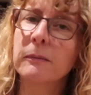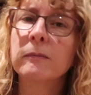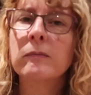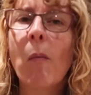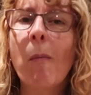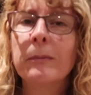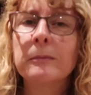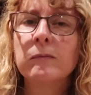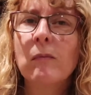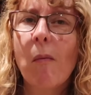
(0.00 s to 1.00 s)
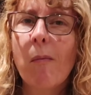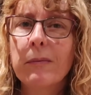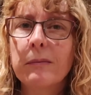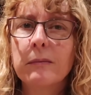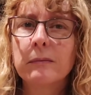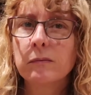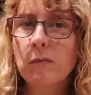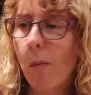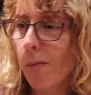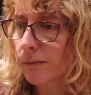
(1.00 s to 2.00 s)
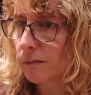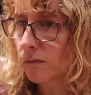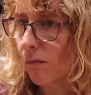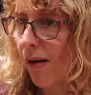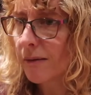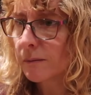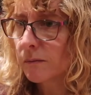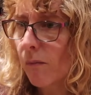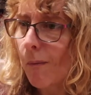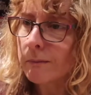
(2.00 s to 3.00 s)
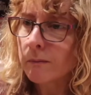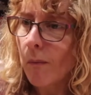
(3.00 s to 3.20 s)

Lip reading: And what was the one on the box? 10.